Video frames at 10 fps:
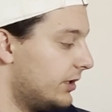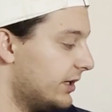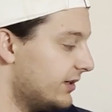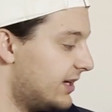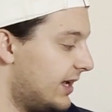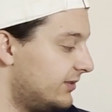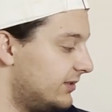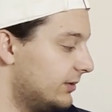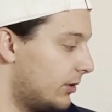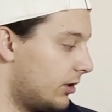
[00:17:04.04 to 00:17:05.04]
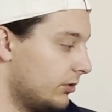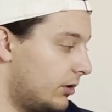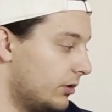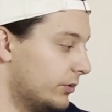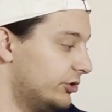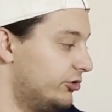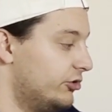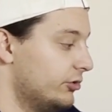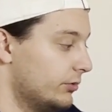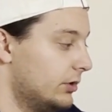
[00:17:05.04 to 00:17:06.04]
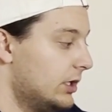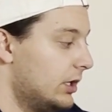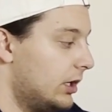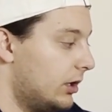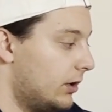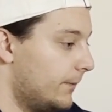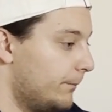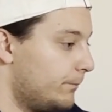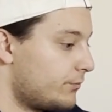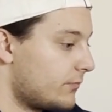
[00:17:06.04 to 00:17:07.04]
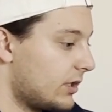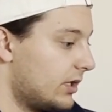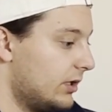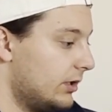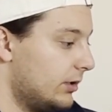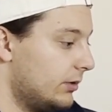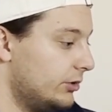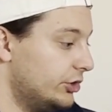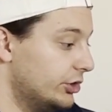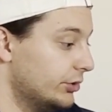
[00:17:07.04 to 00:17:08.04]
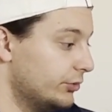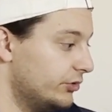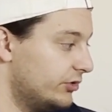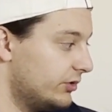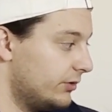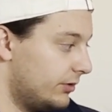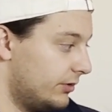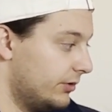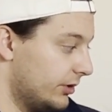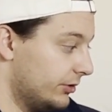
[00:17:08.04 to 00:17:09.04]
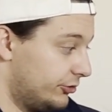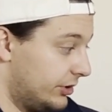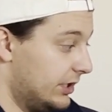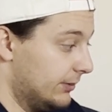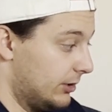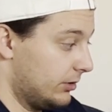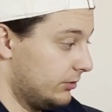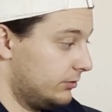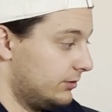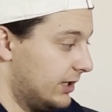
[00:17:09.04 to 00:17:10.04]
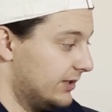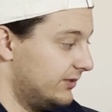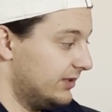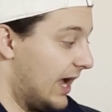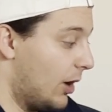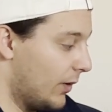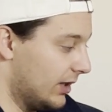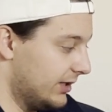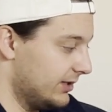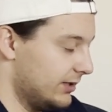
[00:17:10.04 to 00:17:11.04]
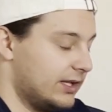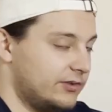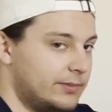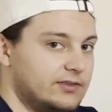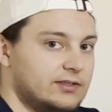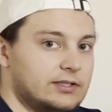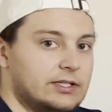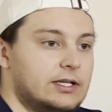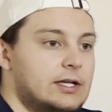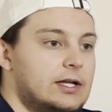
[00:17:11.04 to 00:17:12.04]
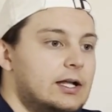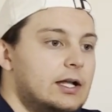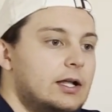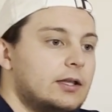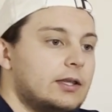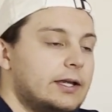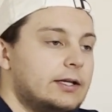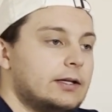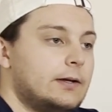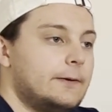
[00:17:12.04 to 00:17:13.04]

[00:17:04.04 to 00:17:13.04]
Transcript: and a testing model on which to um, use the training model and see how well it did. That's basically like